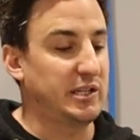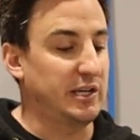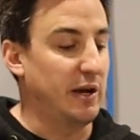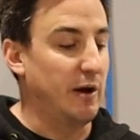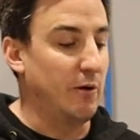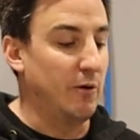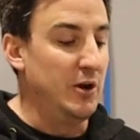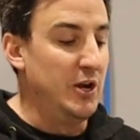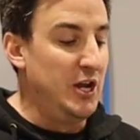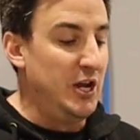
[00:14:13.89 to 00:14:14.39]

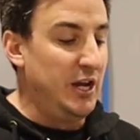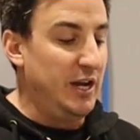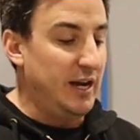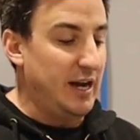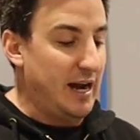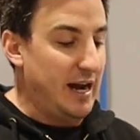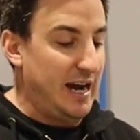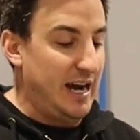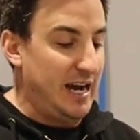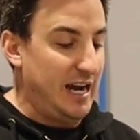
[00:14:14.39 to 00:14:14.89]
so
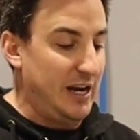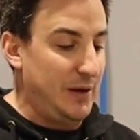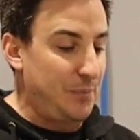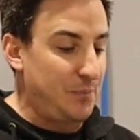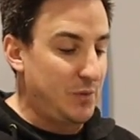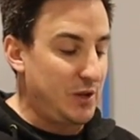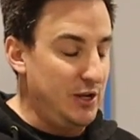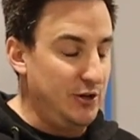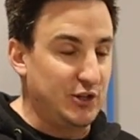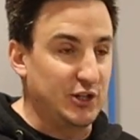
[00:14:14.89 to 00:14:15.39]

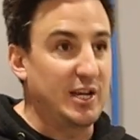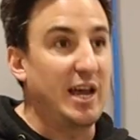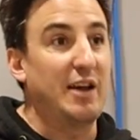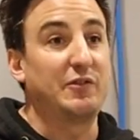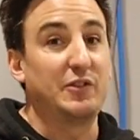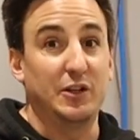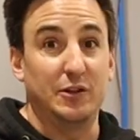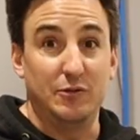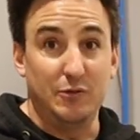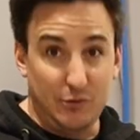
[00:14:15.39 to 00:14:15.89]
you just
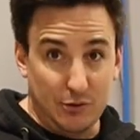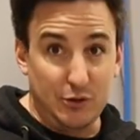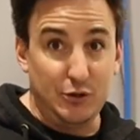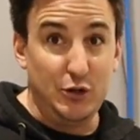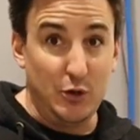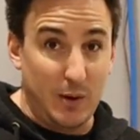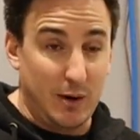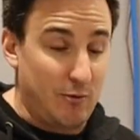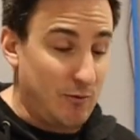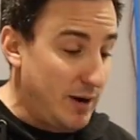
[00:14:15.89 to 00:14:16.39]
have to
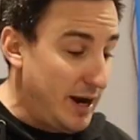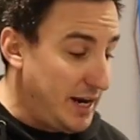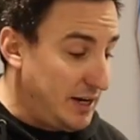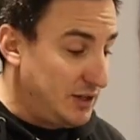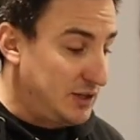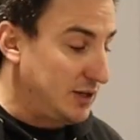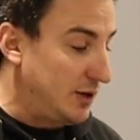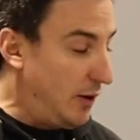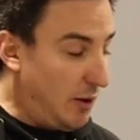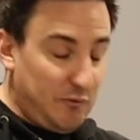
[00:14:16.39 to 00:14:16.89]
do it
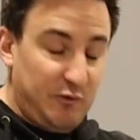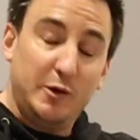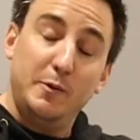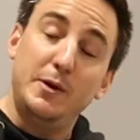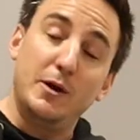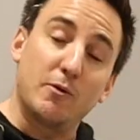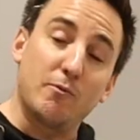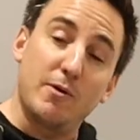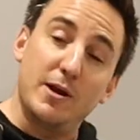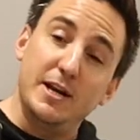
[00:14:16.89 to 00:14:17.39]
right. So hopefully
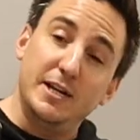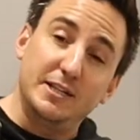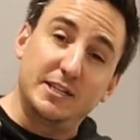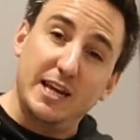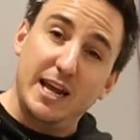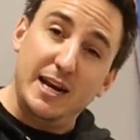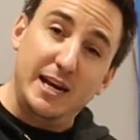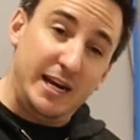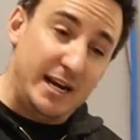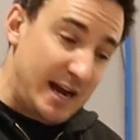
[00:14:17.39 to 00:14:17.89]
we don't run
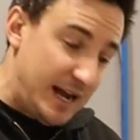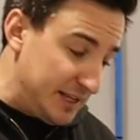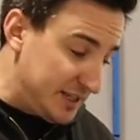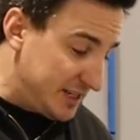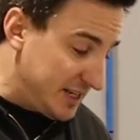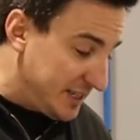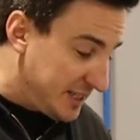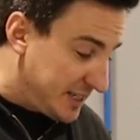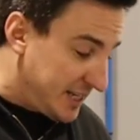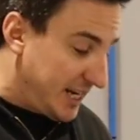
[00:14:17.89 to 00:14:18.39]
into any
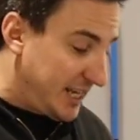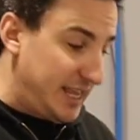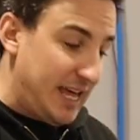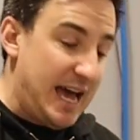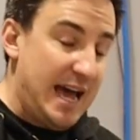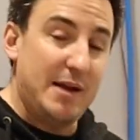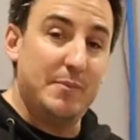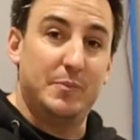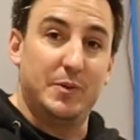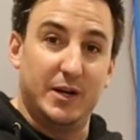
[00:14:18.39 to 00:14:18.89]
nonsense like
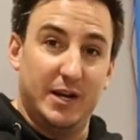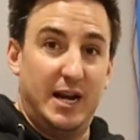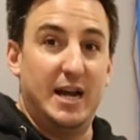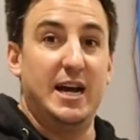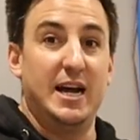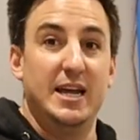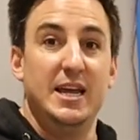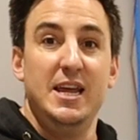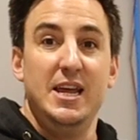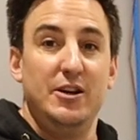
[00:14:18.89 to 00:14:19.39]
that,
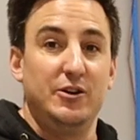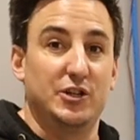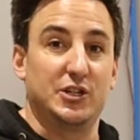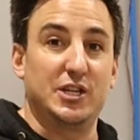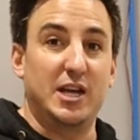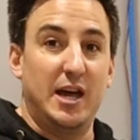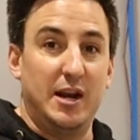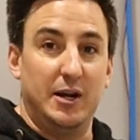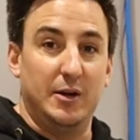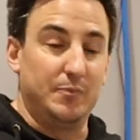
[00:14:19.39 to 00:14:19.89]
but
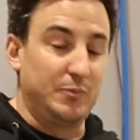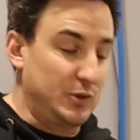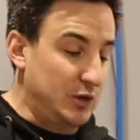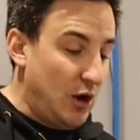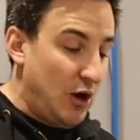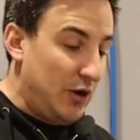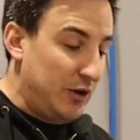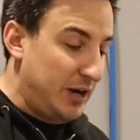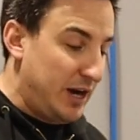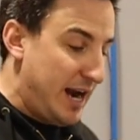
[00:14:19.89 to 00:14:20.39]
just kind of
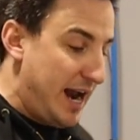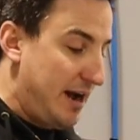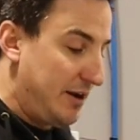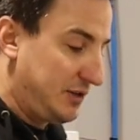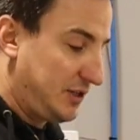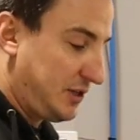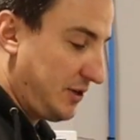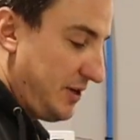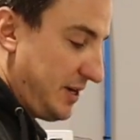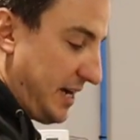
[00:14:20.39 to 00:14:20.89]
calling it
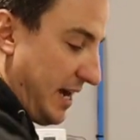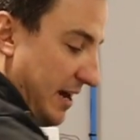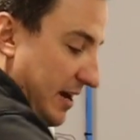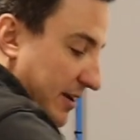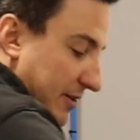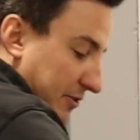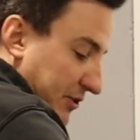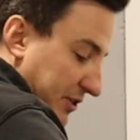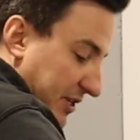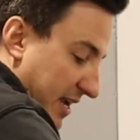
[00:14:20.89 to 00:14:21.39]
out so you kind
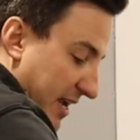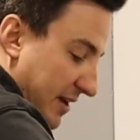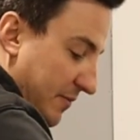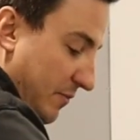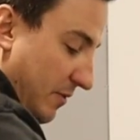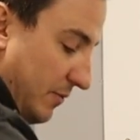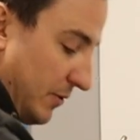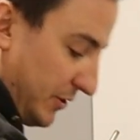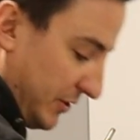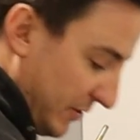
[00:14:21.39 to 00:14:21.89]
of
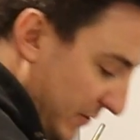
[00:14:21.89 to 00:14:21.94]
understand what we're